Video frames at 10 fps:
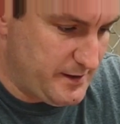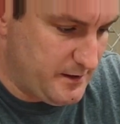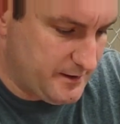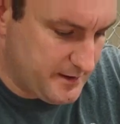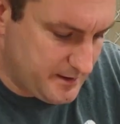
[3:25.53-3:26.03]
it
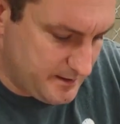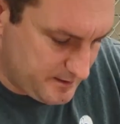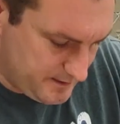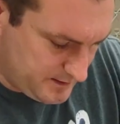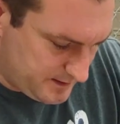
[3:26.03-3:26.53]
on there.
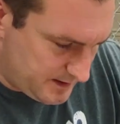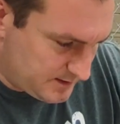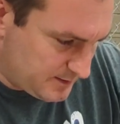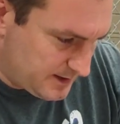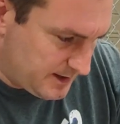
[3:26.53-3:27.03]
It's a
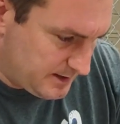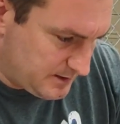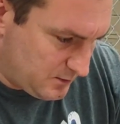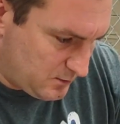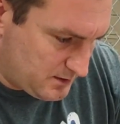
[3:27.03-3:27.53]
nice way to get it
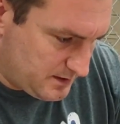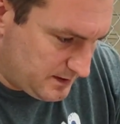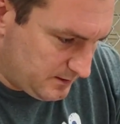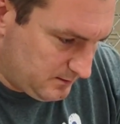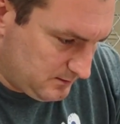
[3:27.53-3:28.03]
to hold
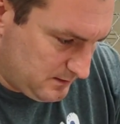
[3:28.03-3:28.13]
still.